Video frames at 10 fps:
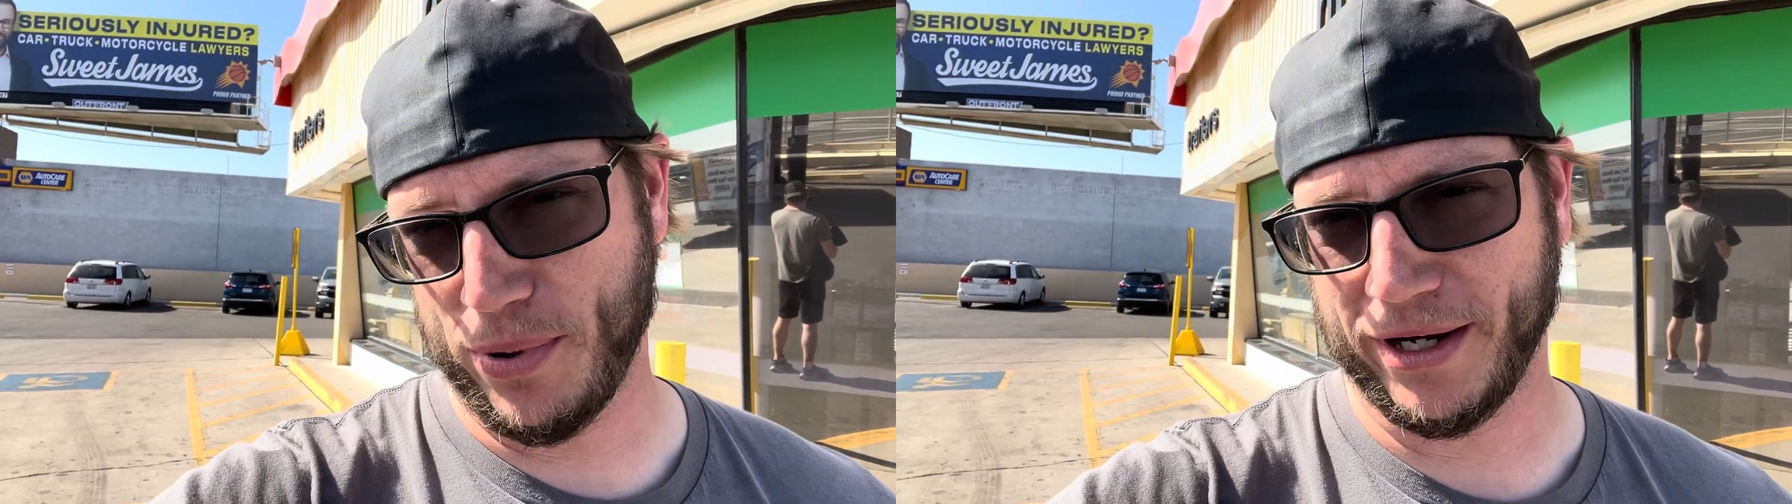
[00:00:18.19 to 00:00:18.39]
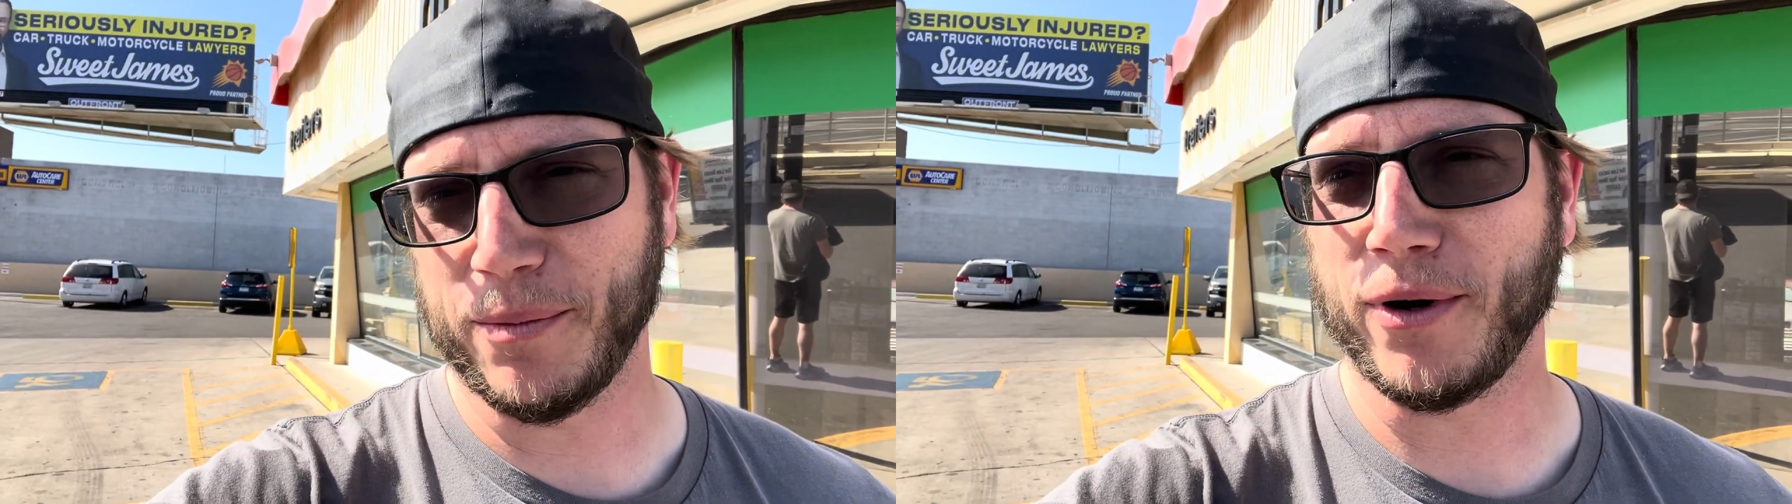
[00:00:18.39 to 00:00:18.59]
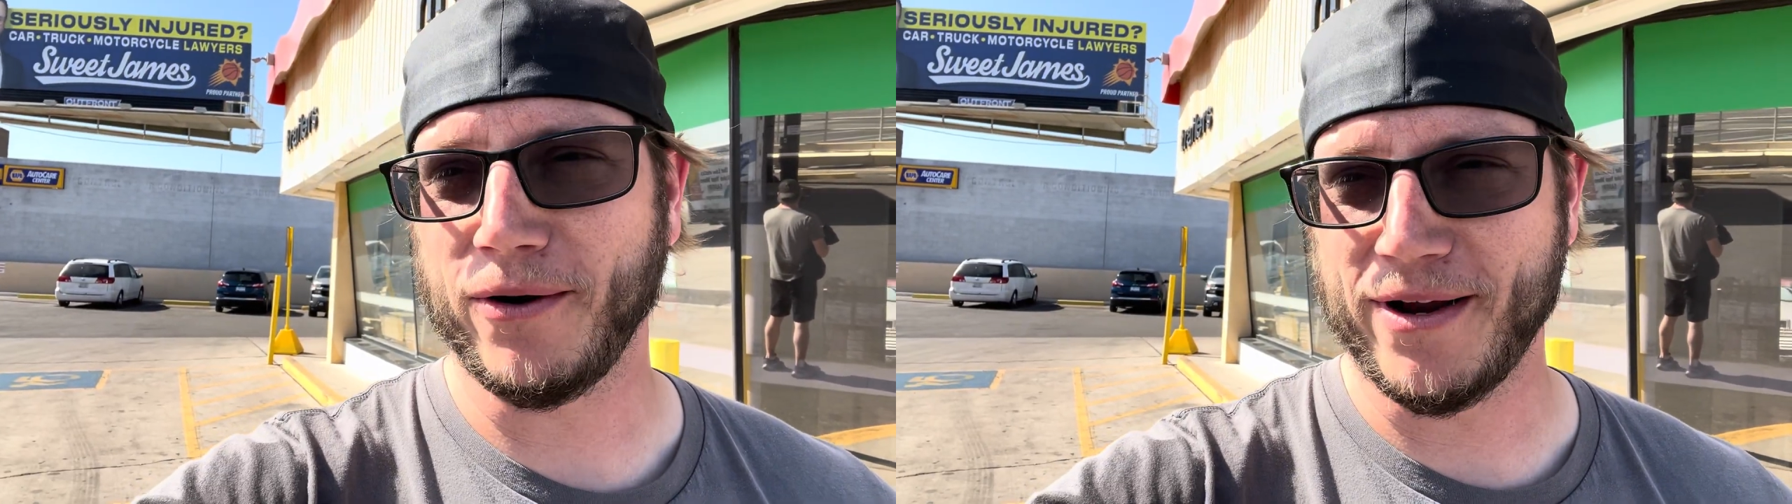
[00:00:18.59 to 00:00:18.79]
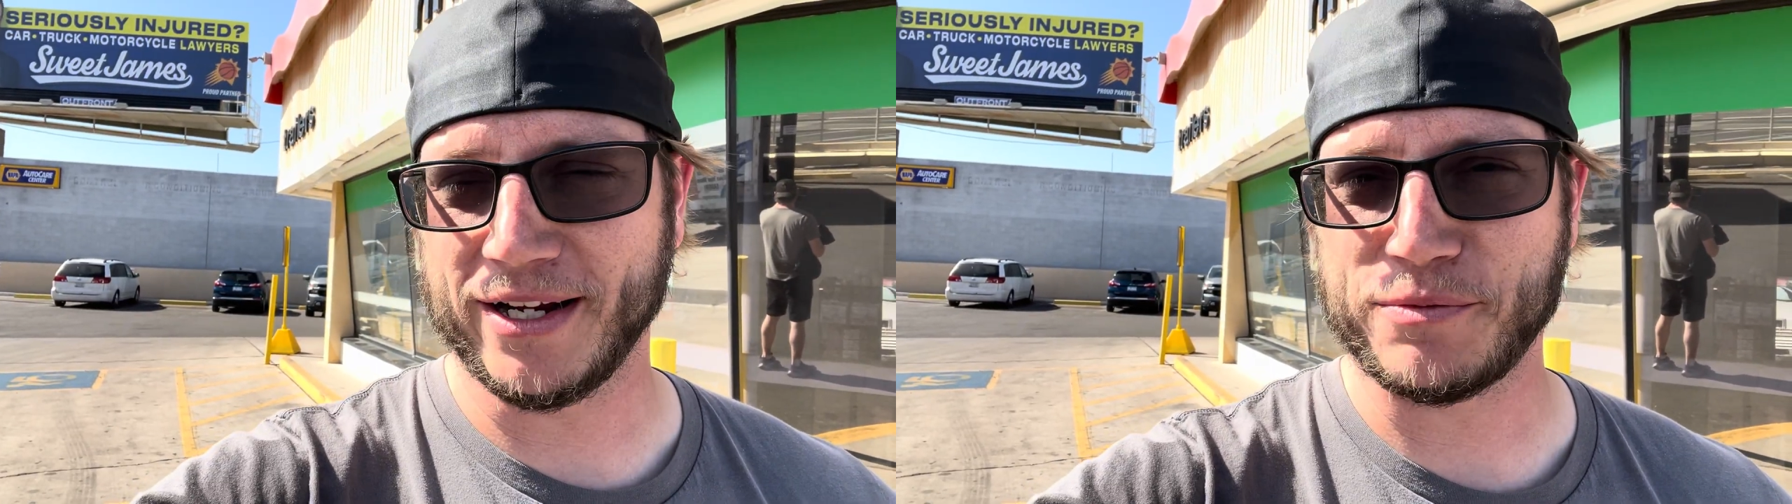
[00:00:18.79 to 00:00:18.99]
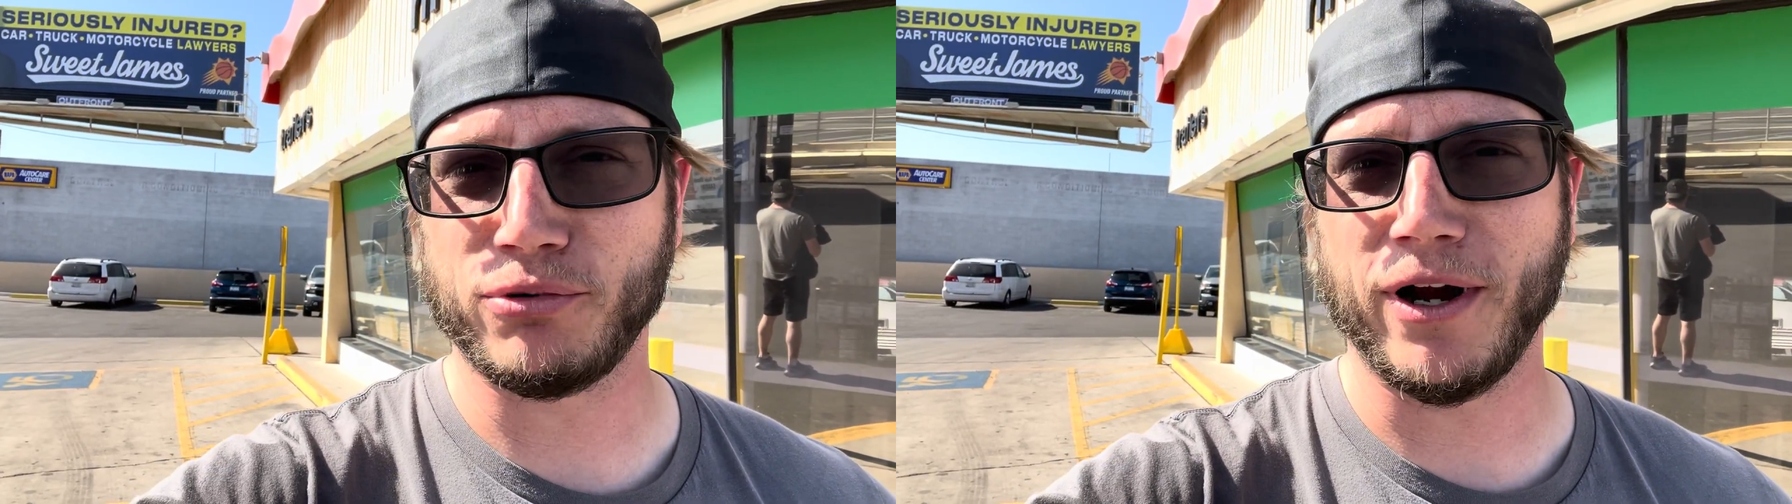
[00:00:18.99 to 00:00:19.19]
pick up our
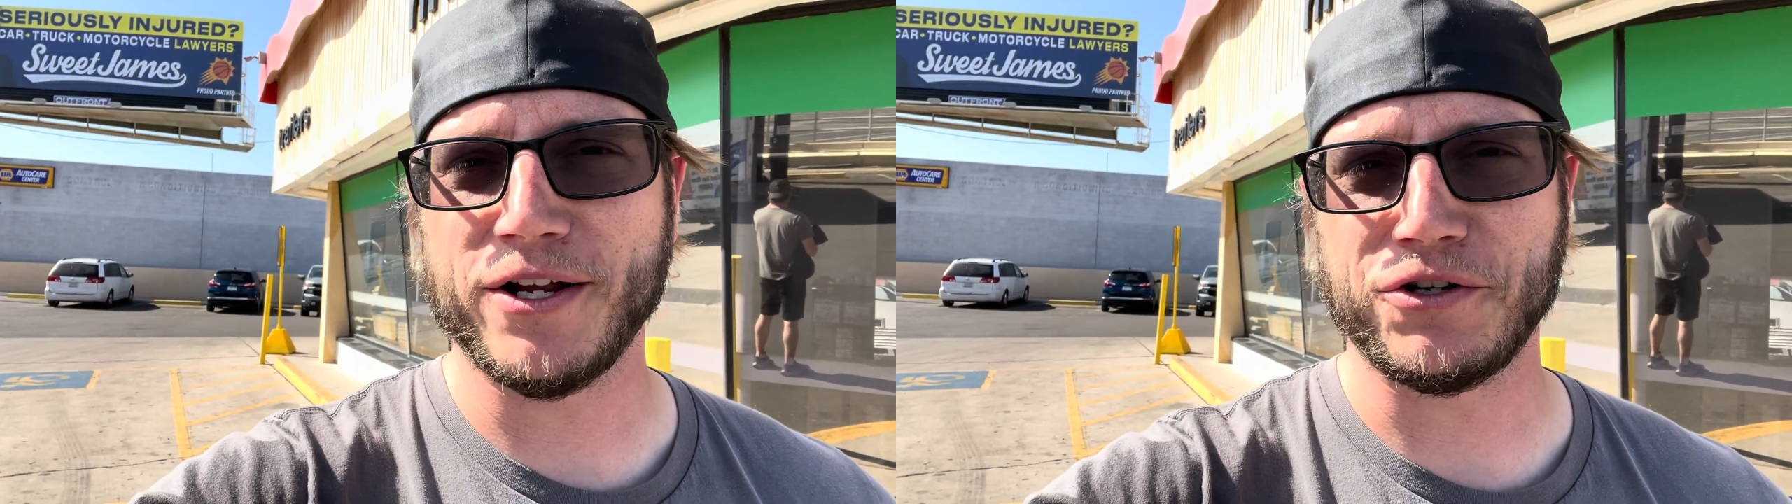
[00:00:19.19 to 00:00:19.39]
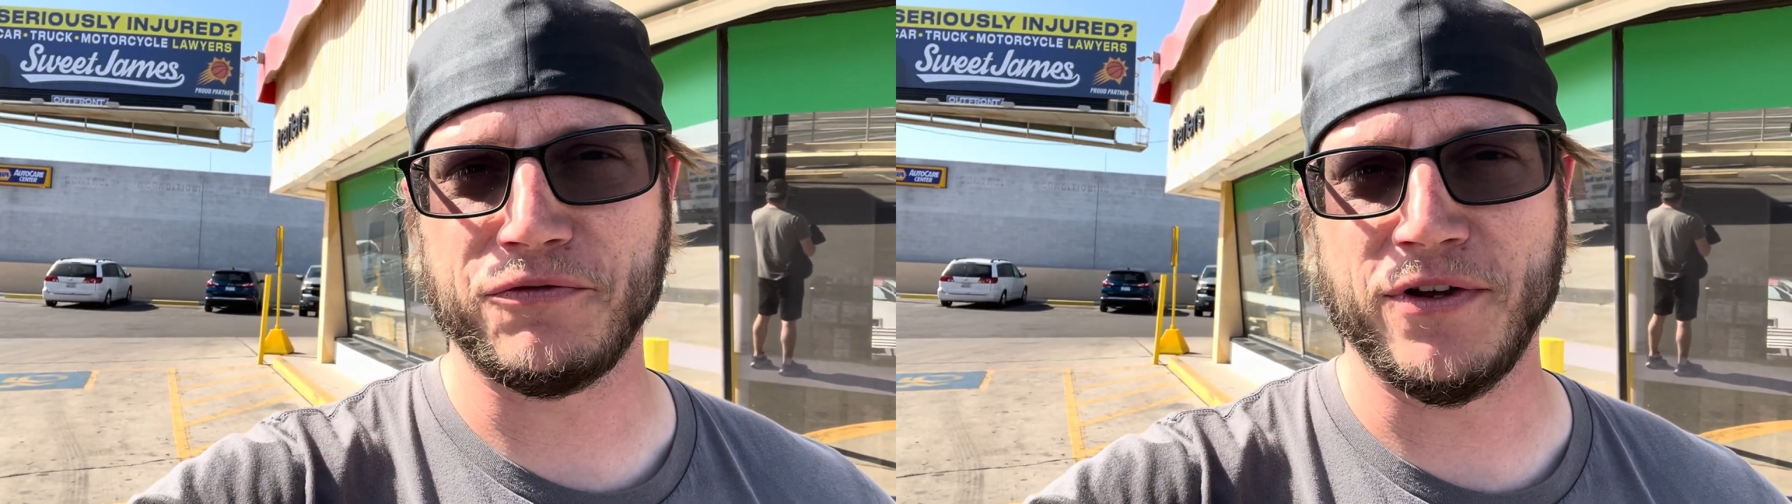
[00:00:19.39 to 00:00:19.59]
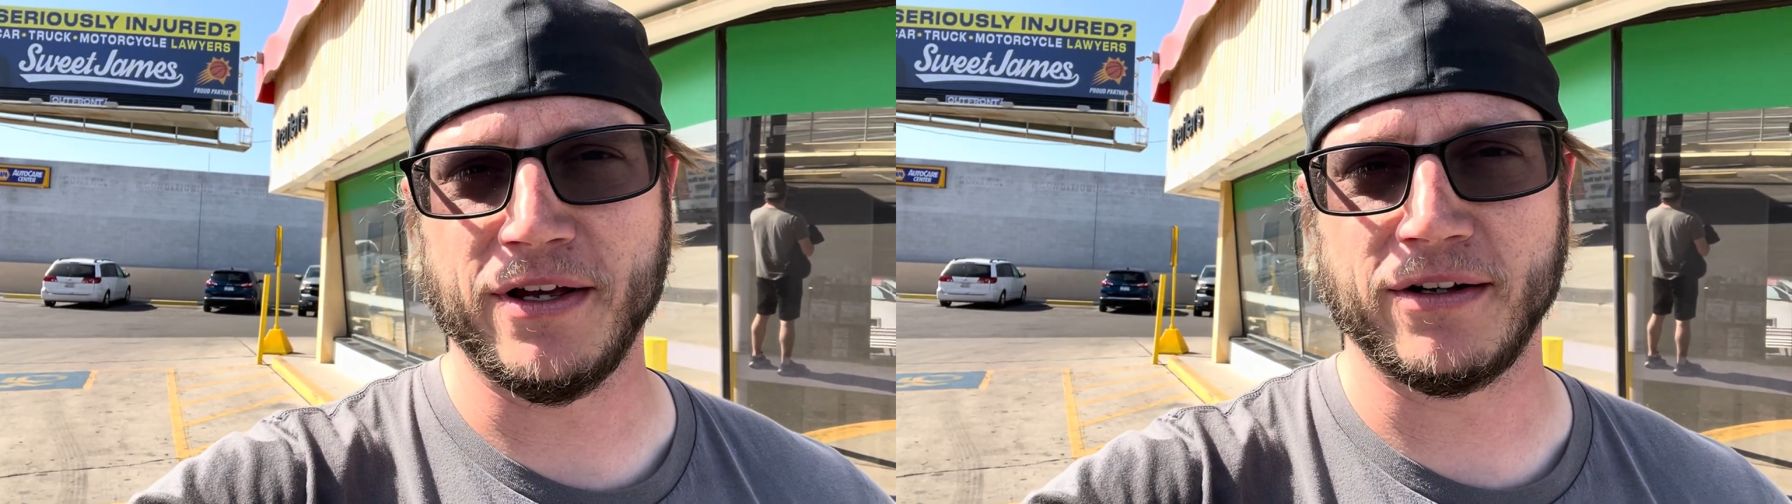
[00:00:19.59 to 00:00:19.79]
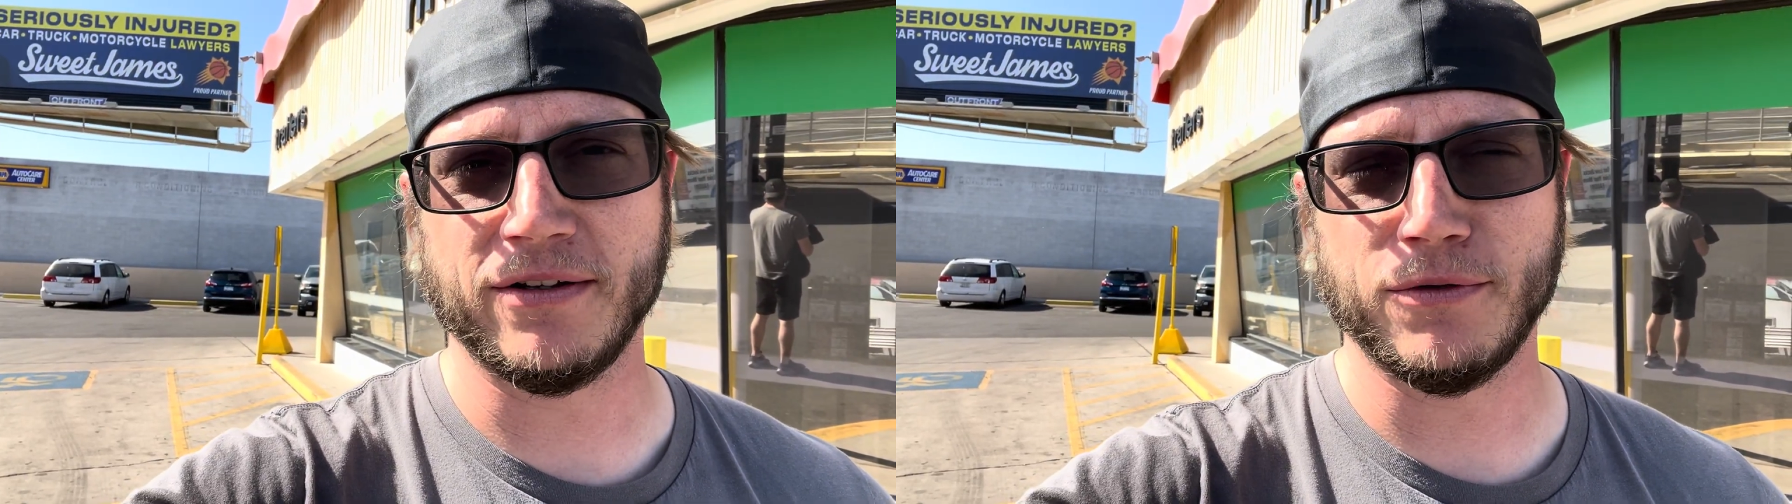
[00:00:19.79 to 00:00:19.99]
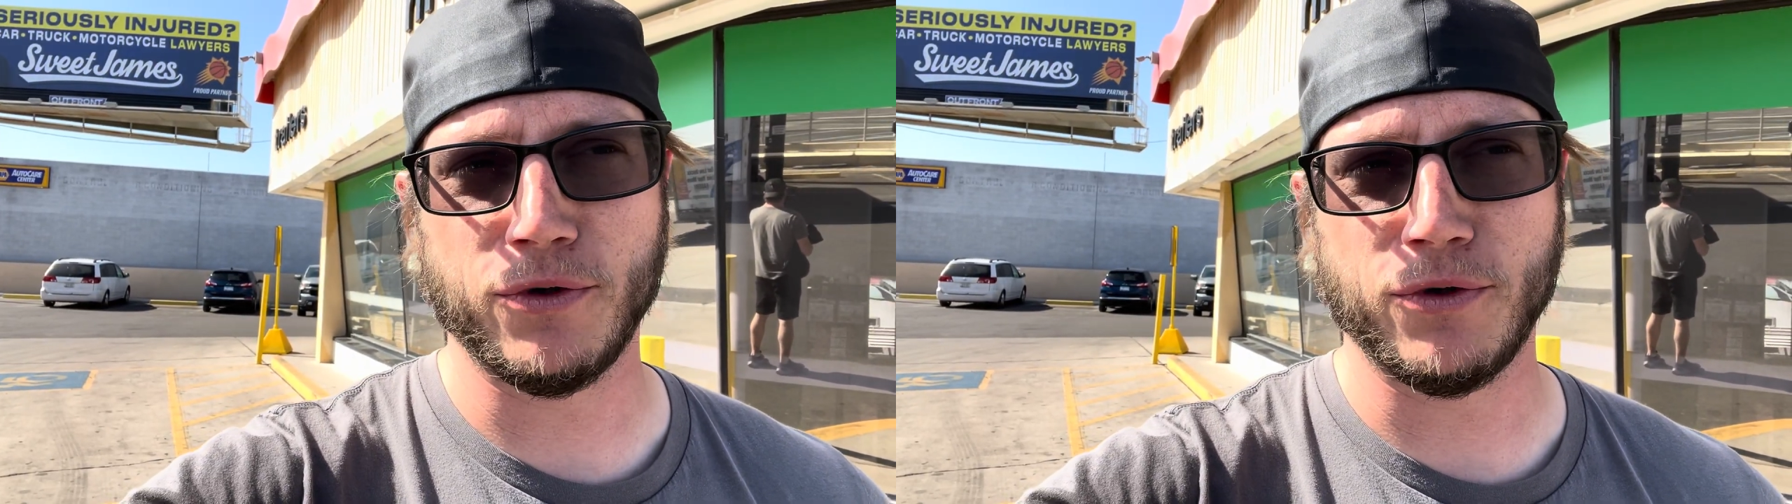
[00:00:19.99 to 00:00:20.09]
next project vehicle,